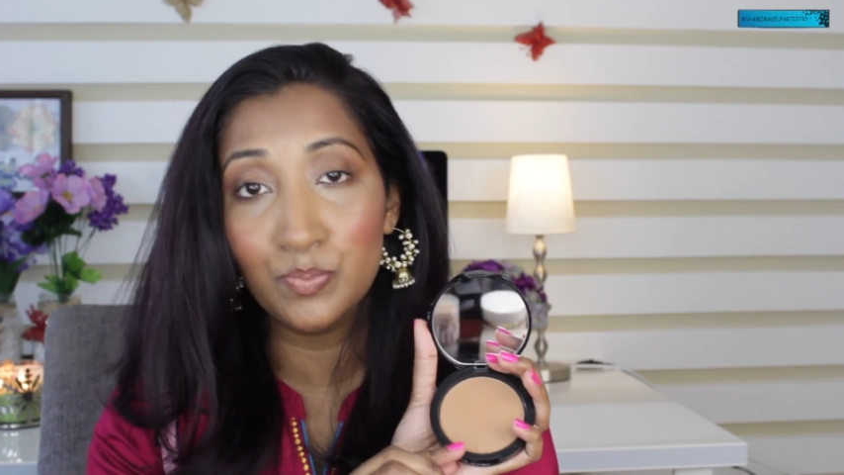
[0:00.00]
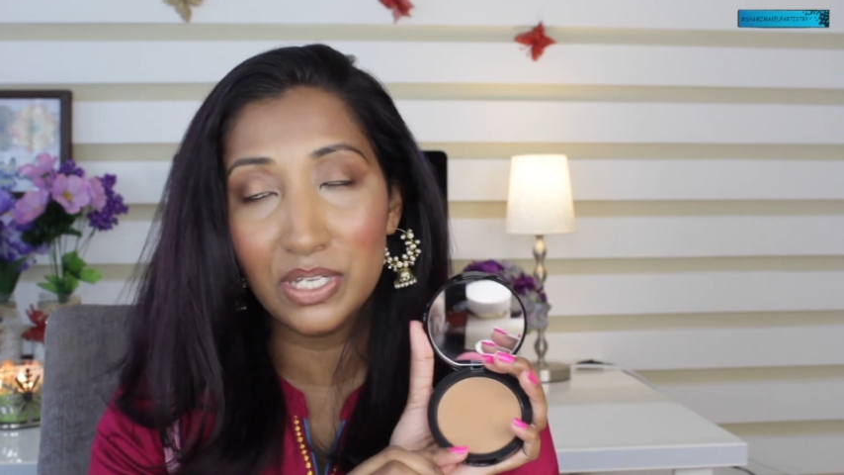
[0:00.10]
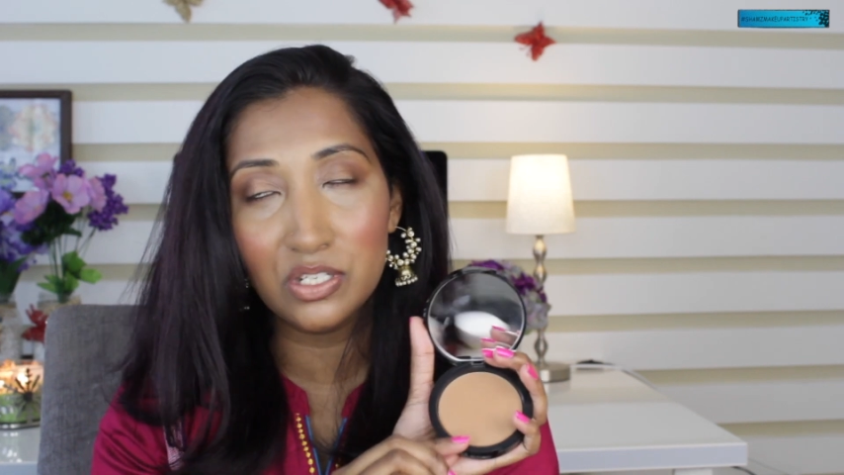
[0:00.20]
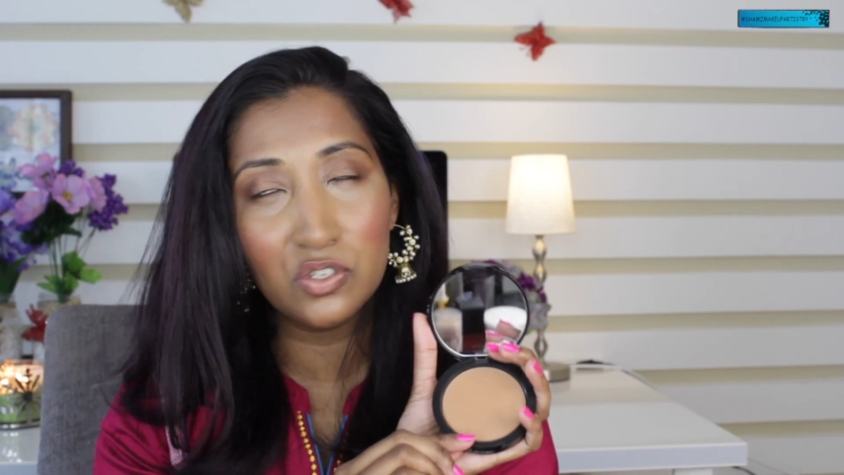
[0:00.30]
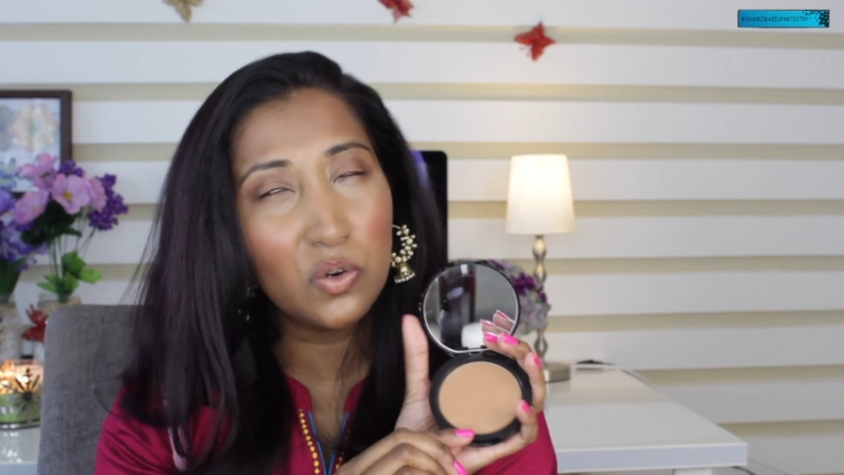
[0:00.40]

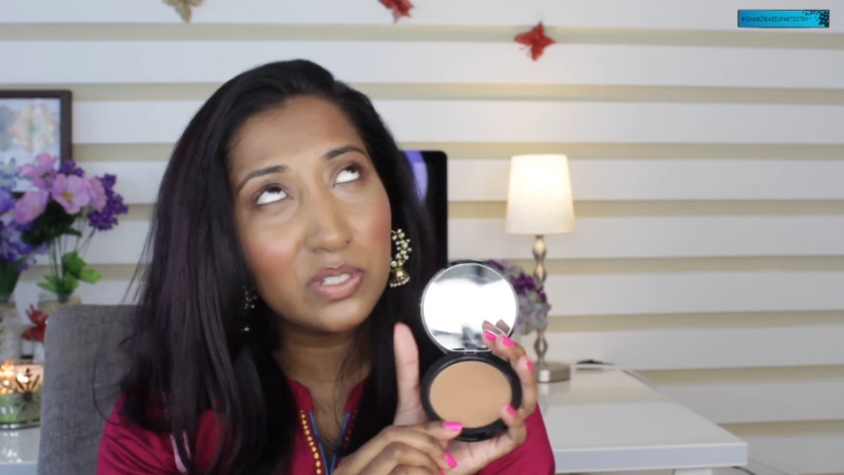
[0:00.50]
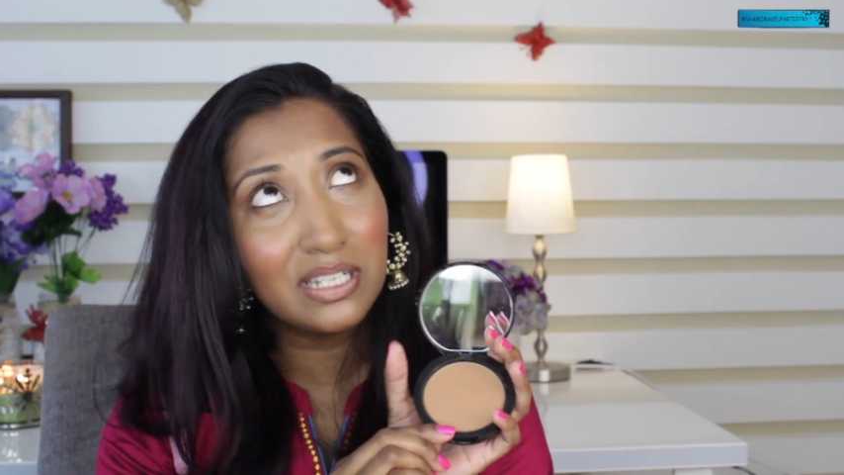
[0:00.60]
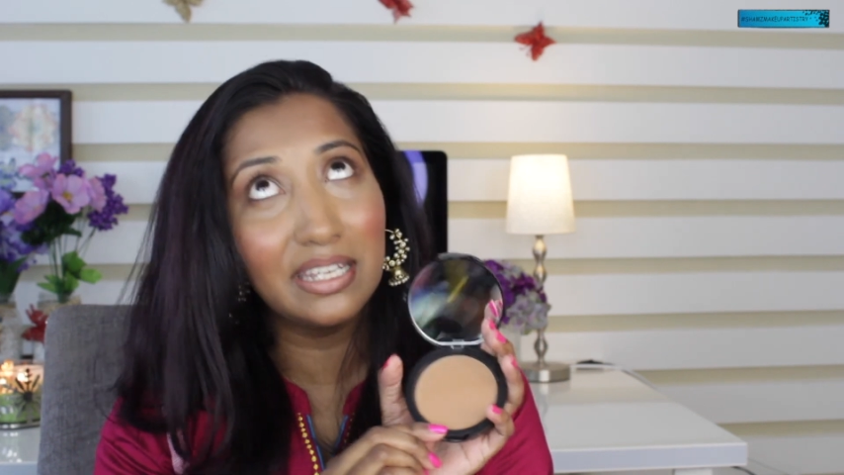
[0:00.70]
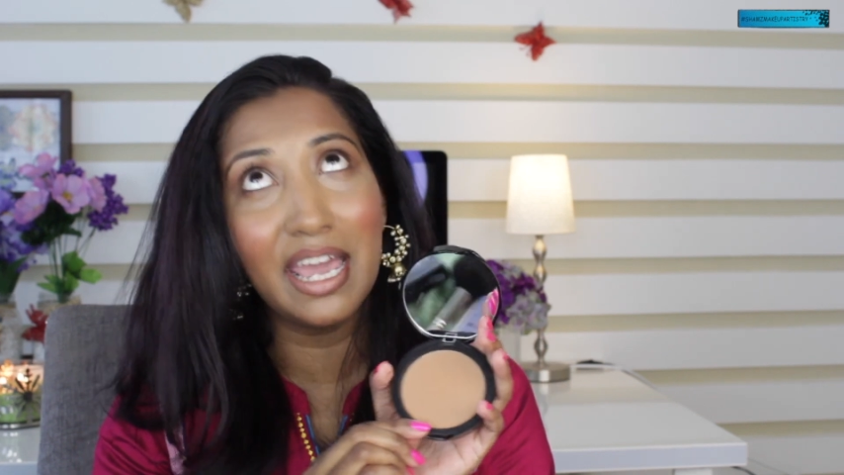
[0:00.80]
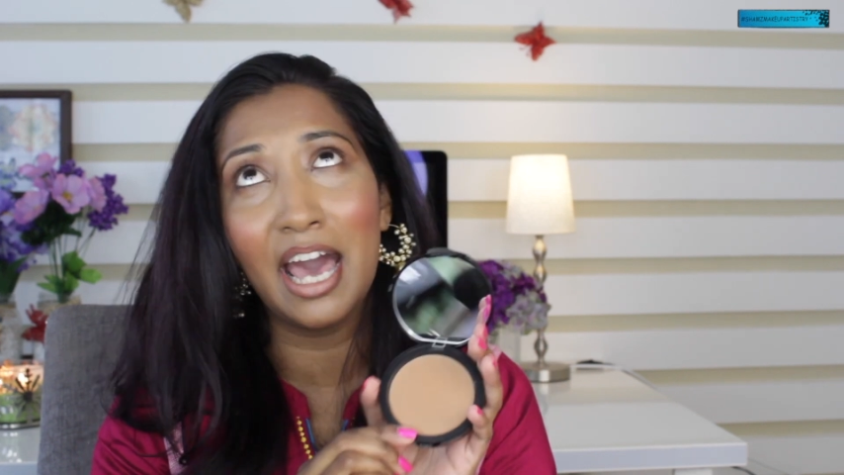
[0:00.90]
been
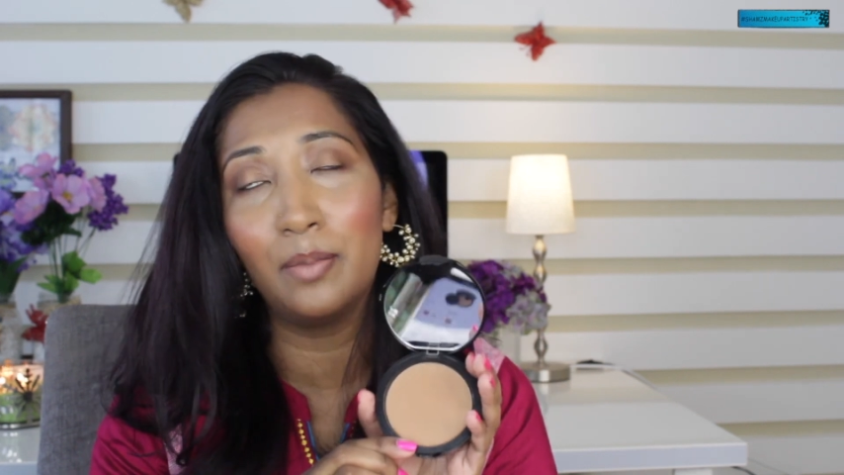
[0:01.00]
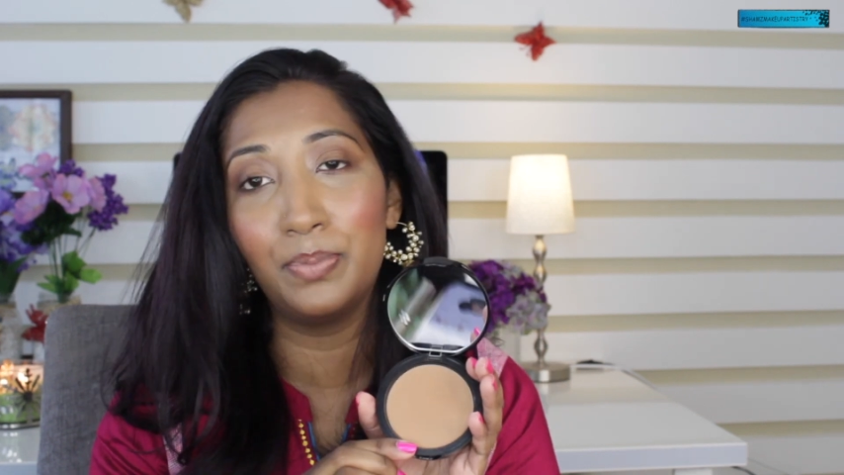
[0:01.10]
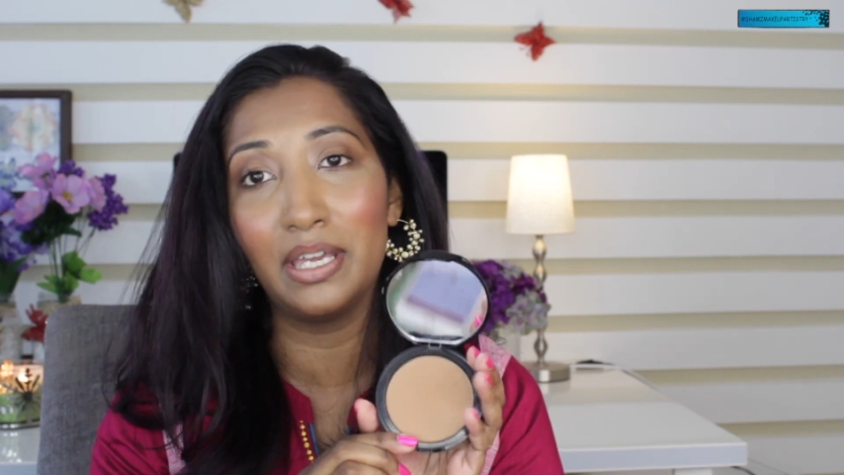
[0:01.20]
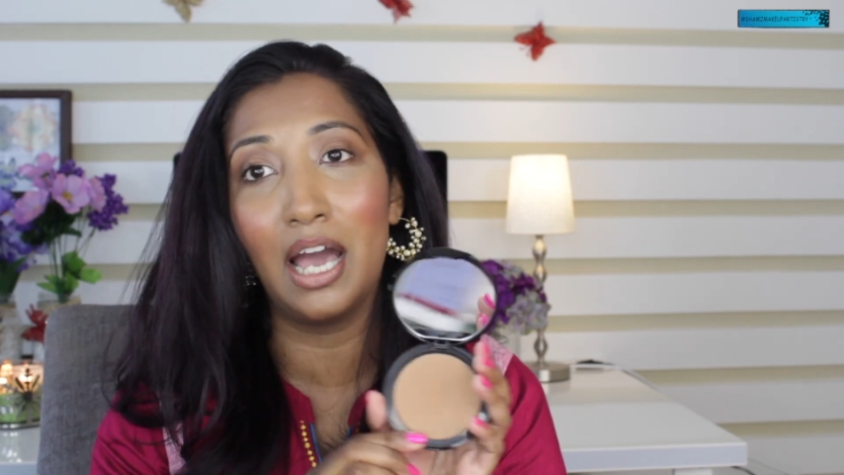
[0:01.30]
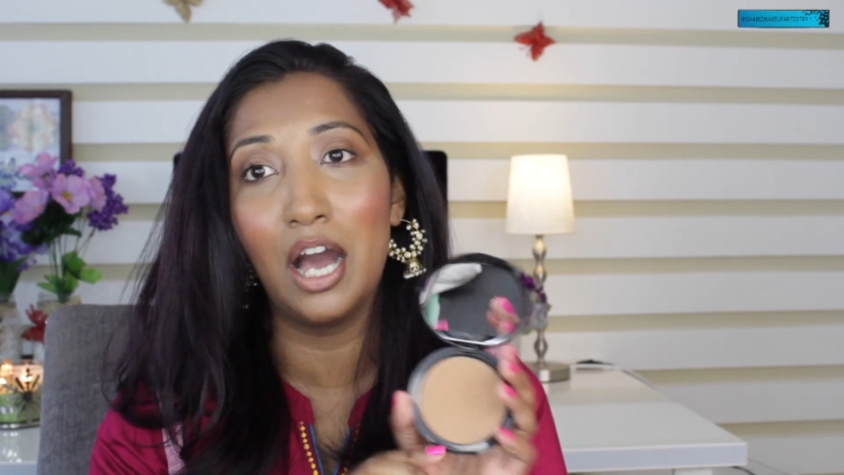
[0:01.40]
totally helping